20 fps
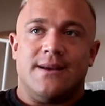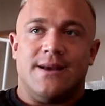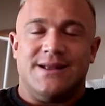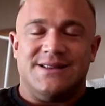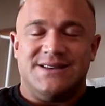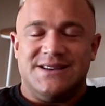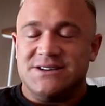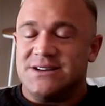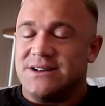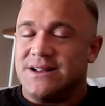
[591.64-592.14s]

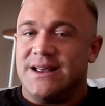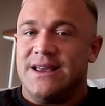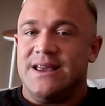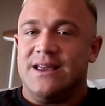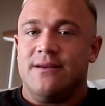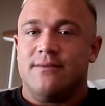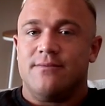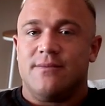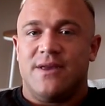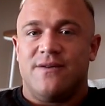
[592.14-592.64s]

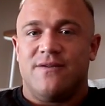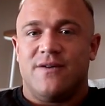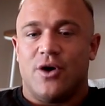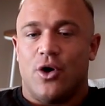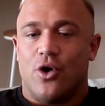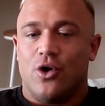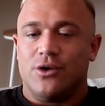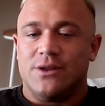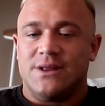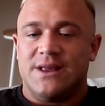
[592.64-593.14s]
Additionally, if
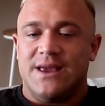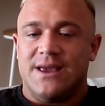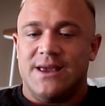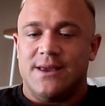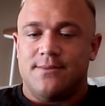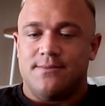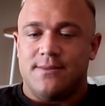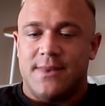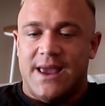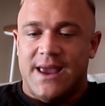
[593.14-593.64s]
you're
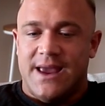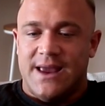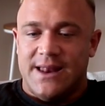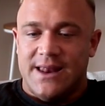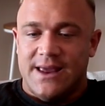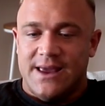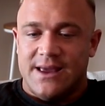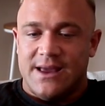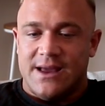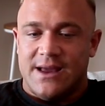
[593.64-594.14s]
only
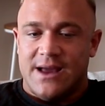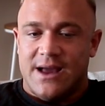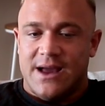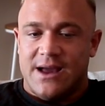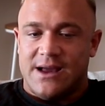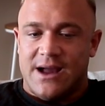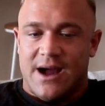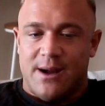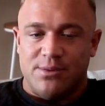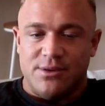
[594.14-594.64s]
eating
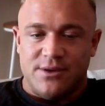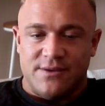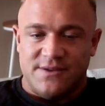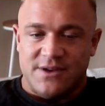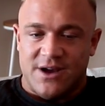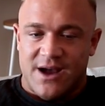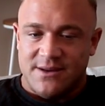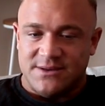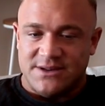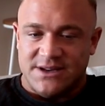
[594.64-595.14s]
a couple of
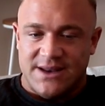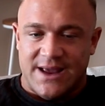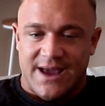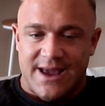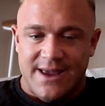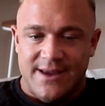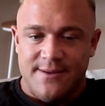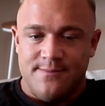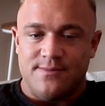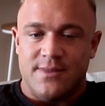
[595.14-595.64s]
times a
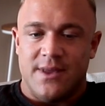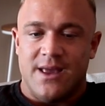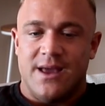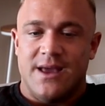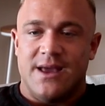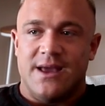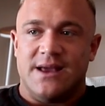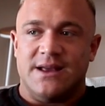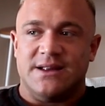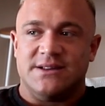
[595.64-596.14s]
day,
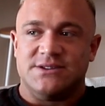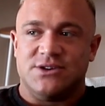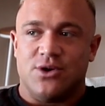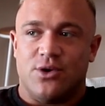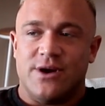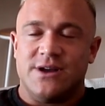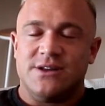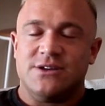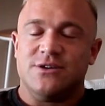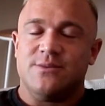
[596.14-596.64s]
it's
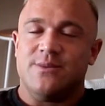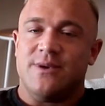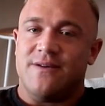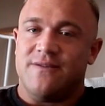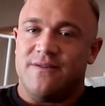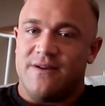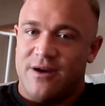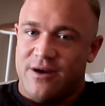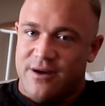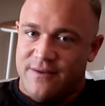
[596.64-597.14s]
going to
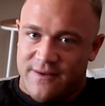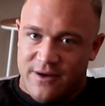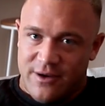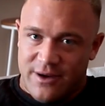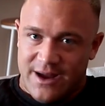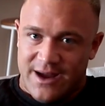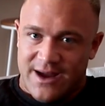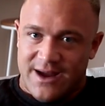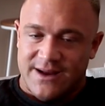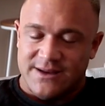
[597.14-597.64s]
be very,
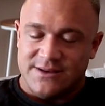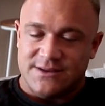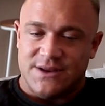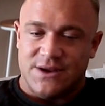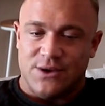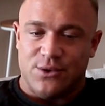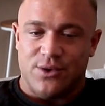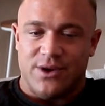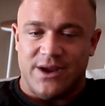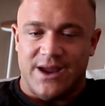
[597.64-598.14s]
very hard
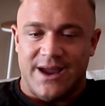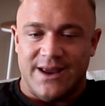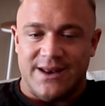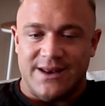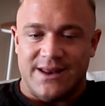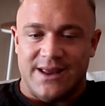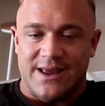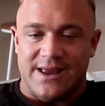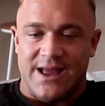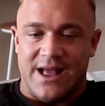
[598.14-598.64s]
to
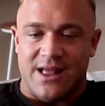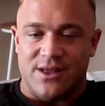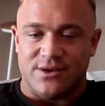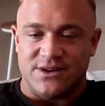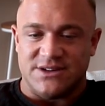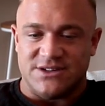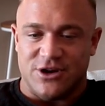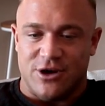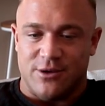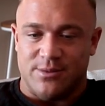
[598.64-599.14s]
create a
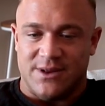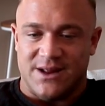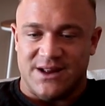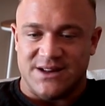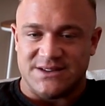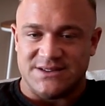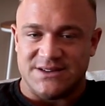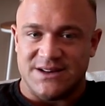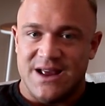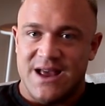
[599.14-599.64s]
calorie
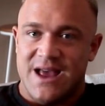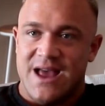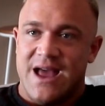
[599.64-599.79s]
surplus